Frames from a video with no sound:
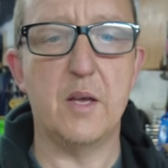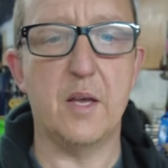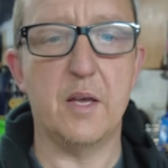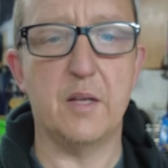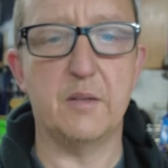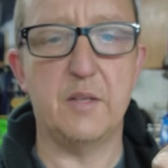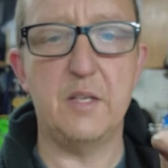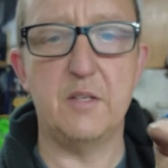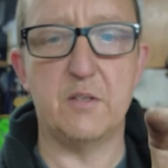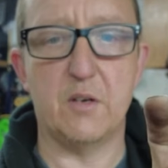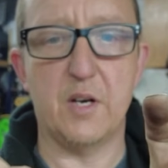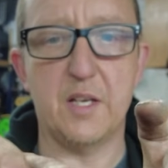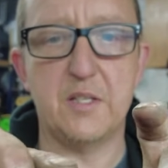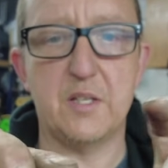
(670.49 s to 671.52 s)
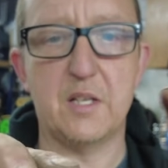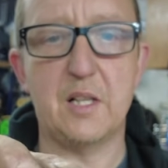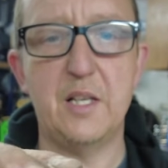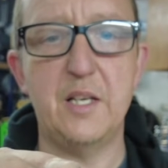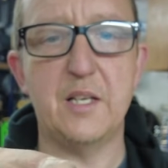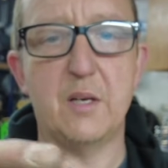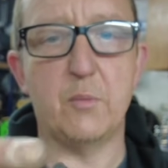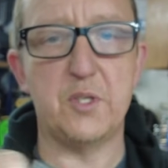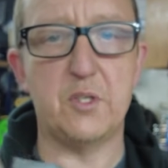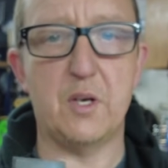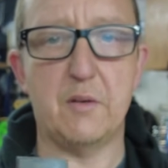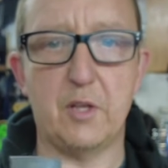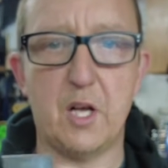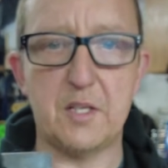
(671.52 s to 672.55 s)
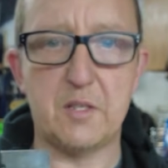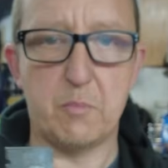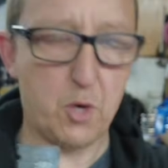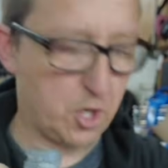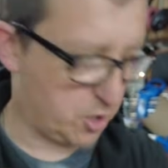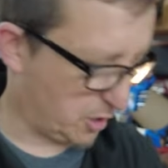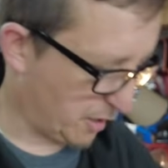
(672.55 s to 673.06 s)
And these are nice and clean, and we still have lots of brush